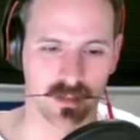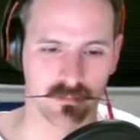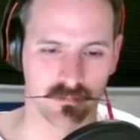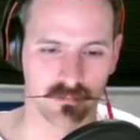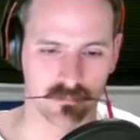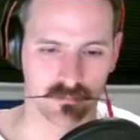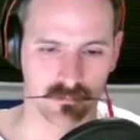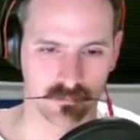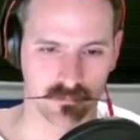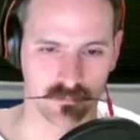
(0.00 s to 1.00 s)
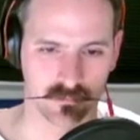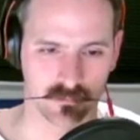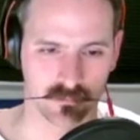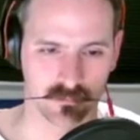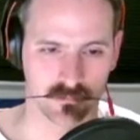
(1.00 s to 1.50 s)

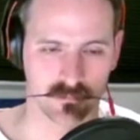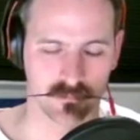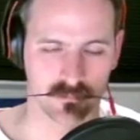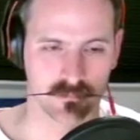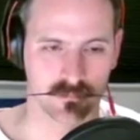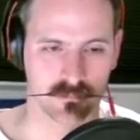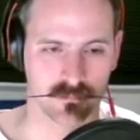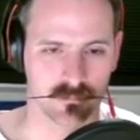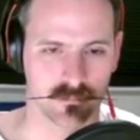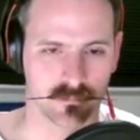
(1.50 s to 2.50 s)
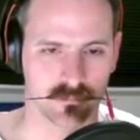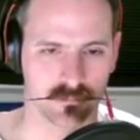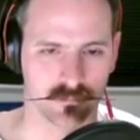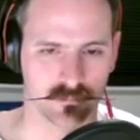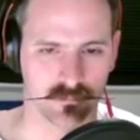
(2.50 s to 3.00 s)

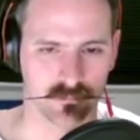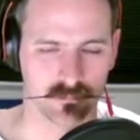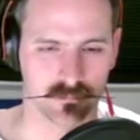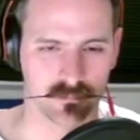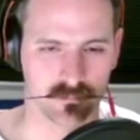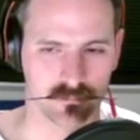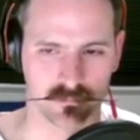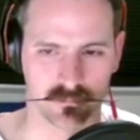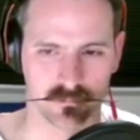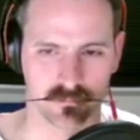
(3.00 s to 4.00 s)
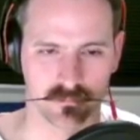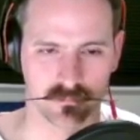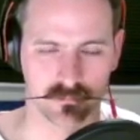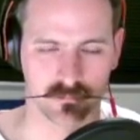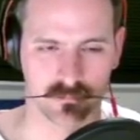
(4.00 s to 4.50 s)

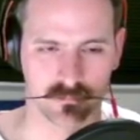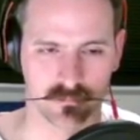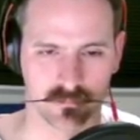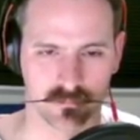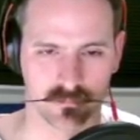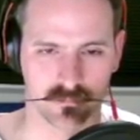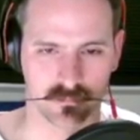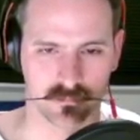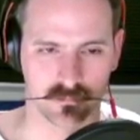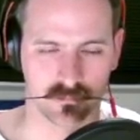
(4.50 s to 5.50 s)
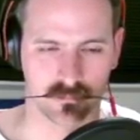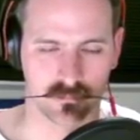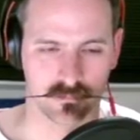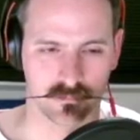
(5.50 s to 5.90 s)
No words are spoken by the person on screen.